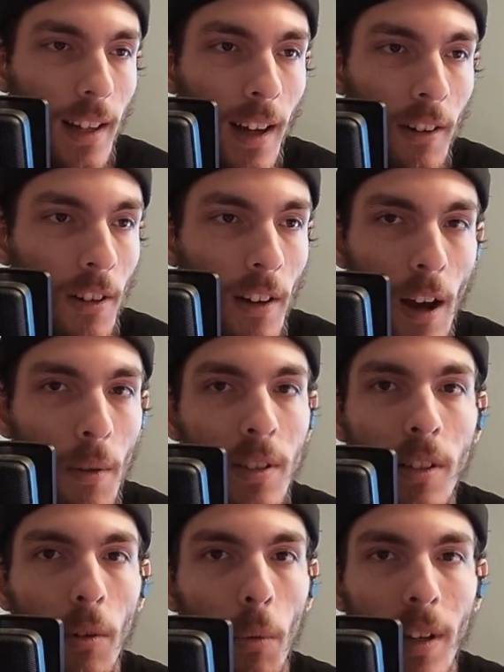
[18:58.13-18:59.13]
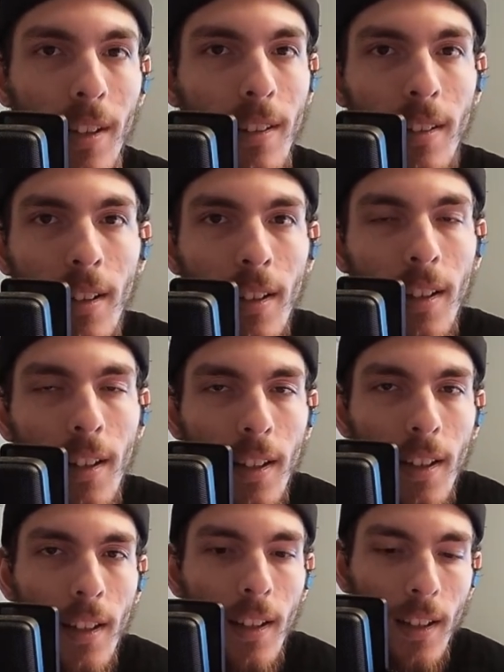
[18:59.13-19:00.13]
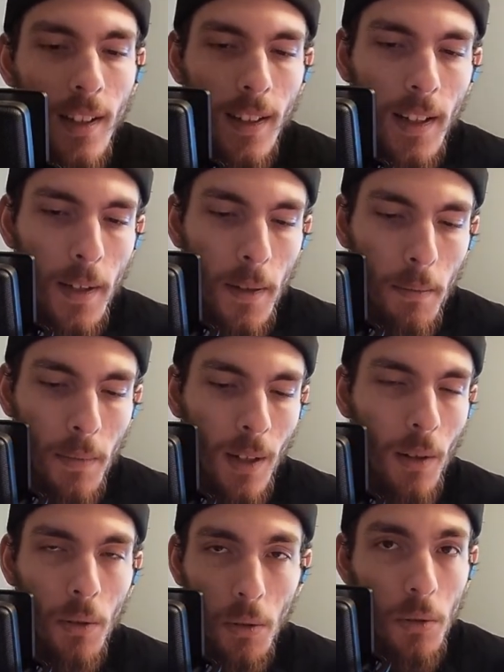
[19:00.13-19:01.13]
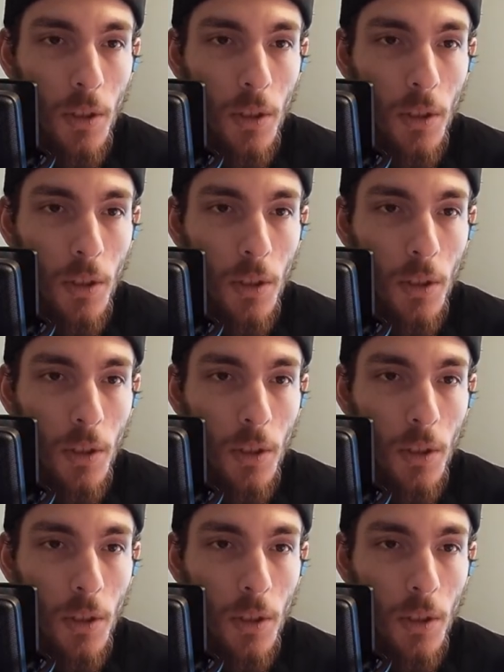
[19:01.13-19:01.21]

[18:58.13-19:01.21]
I don't know how he's gonna win. You know, Luke